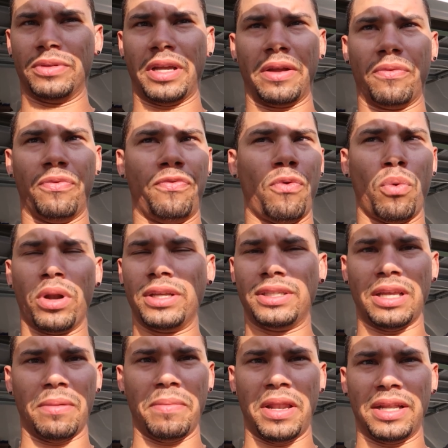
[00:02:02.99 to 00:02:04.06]
It was like forty
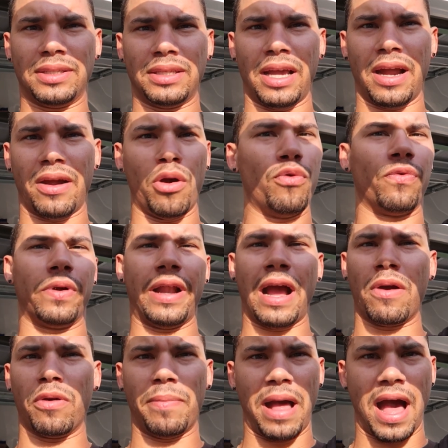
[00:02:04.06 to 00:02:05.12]
something minutes there, over an
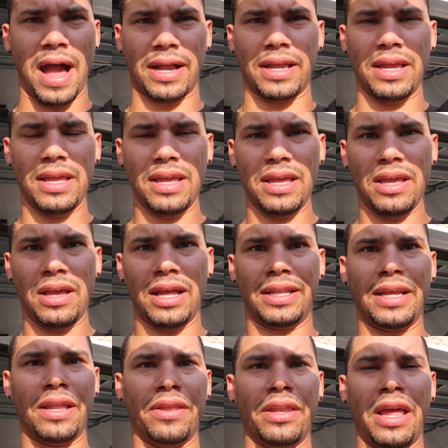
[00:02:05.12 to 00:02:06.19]
hour back. At
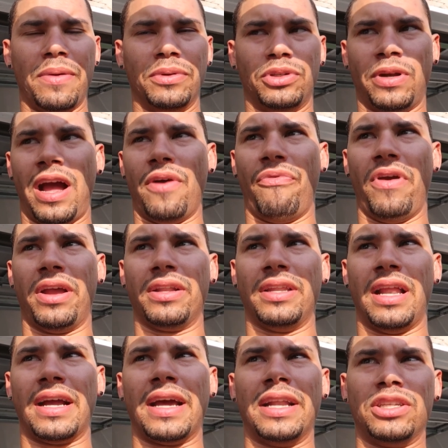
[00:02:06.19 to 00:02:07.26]
the end of the day with traffic,
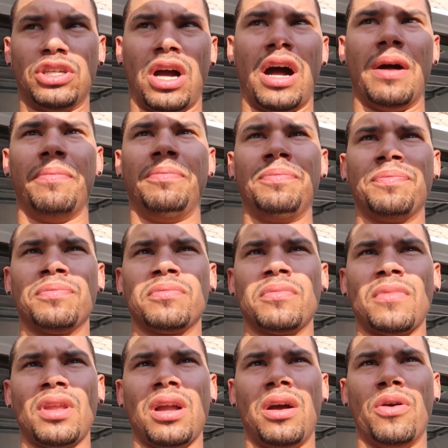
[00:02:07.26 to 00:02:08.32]
and I got a job
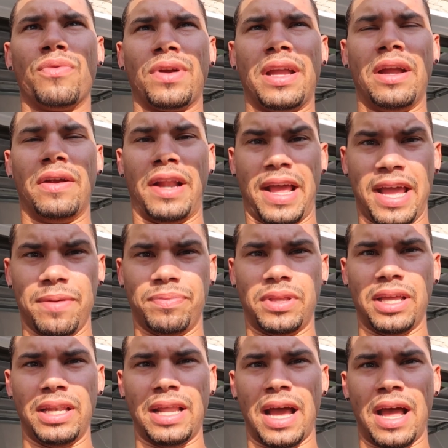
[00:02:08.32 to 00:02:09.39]
over here in
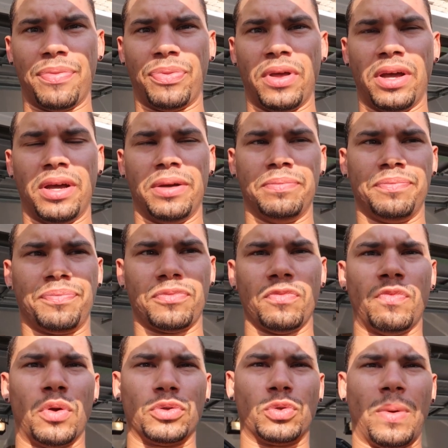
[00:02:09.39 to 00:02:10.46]
Hampton at the
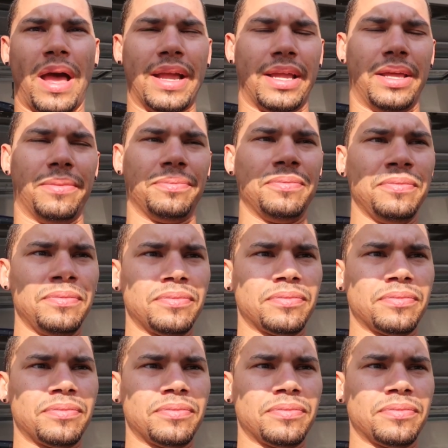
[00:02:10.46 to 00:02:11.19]
Volkswagen.